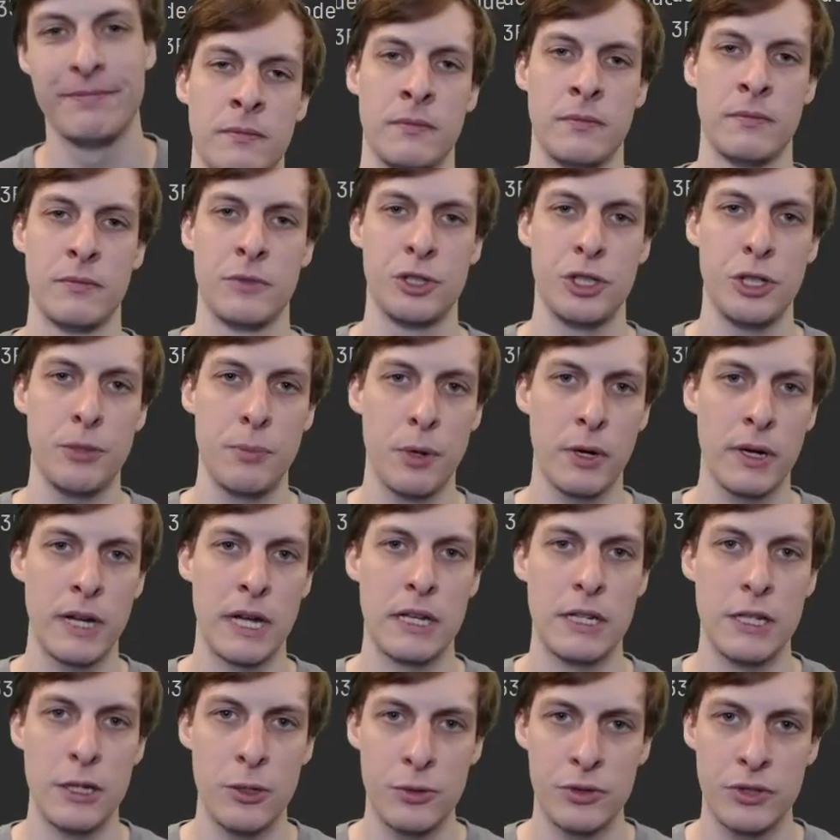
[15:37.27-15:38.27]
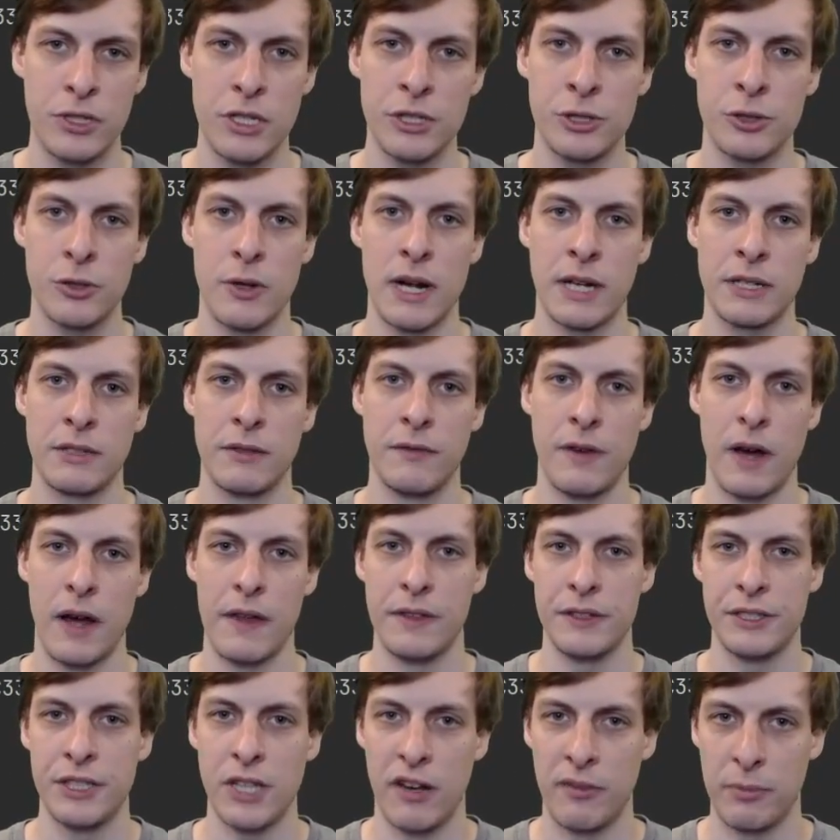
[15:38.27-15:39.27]
Super can use this trick to find the
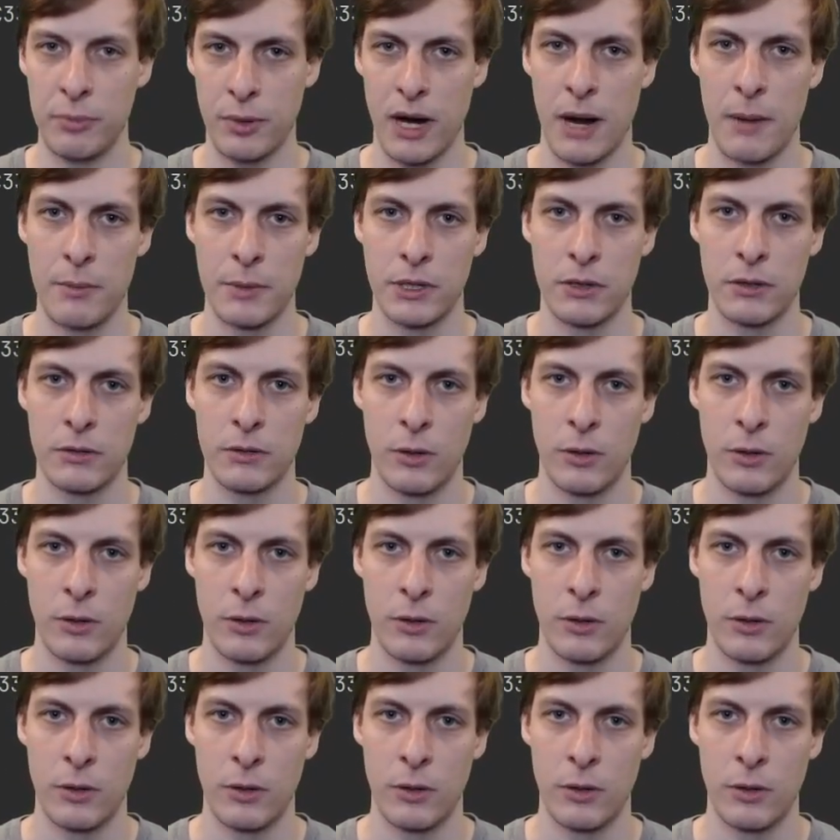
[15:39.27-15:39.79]
self parameter,